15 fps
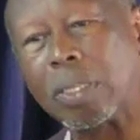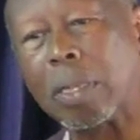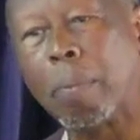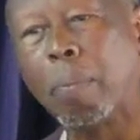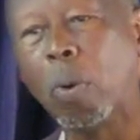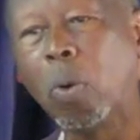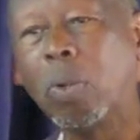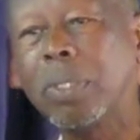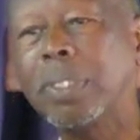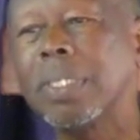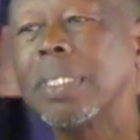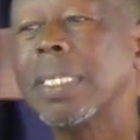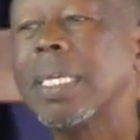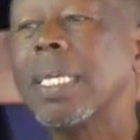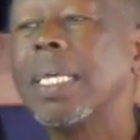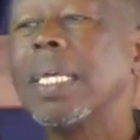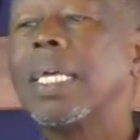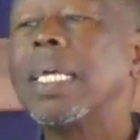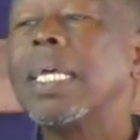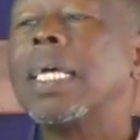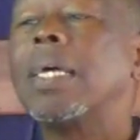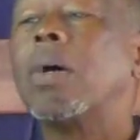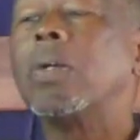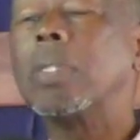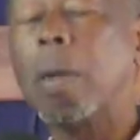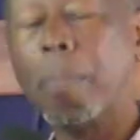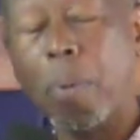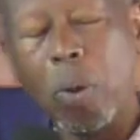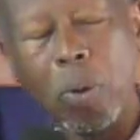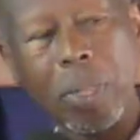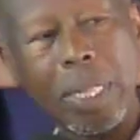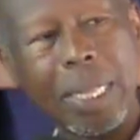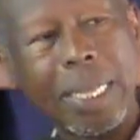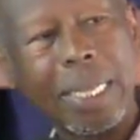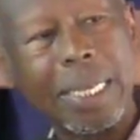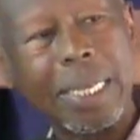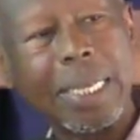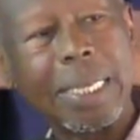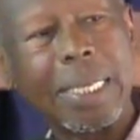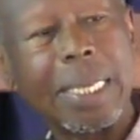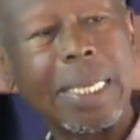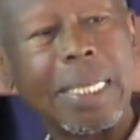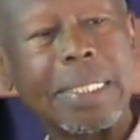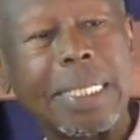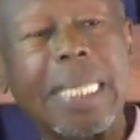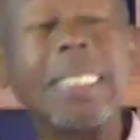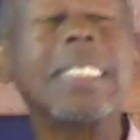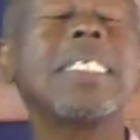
the bull. Then he